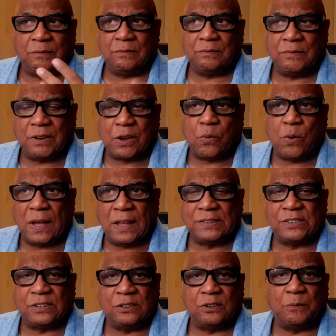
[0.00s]

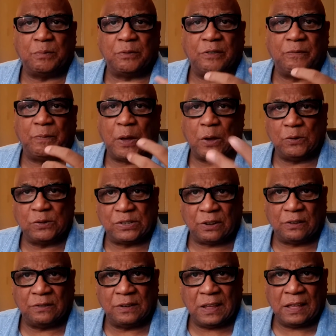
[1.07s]
requests, a number of posts
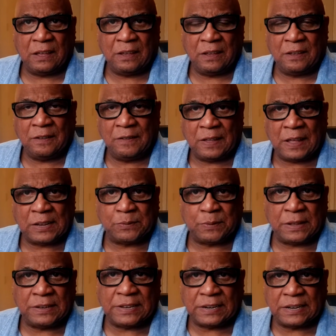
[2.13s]
on
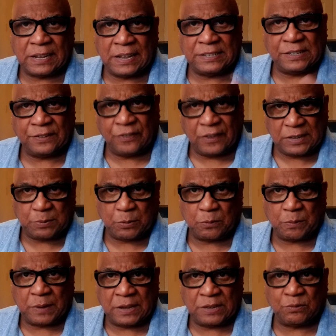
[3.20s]
Xplane Dedicated
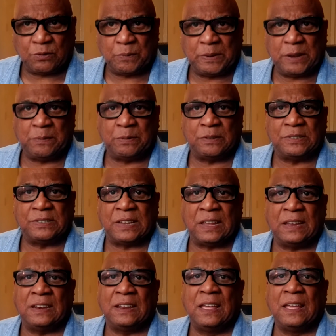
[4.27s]
Facebook page where people are
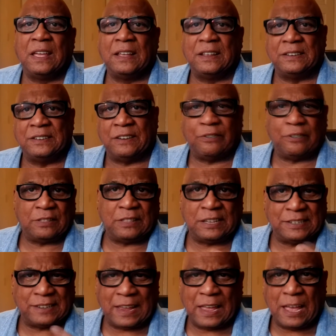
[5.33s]
saying different
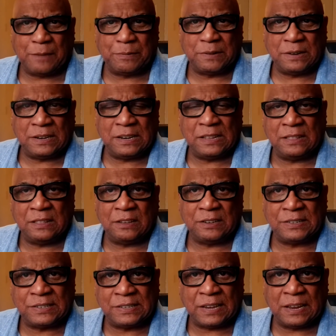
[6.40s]
things are happening in the
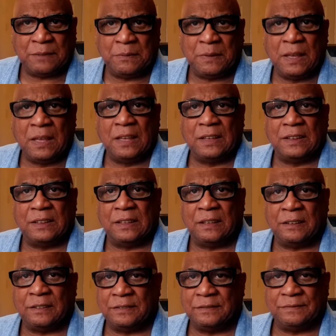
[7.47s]
sim,
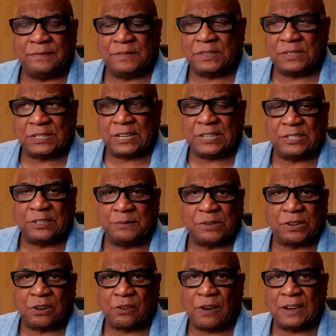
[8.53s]
systems
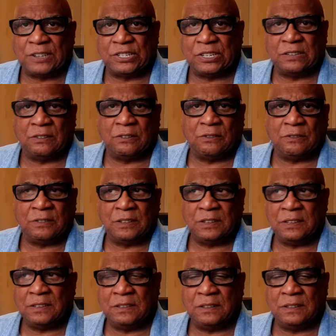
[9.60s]
are crashing, or the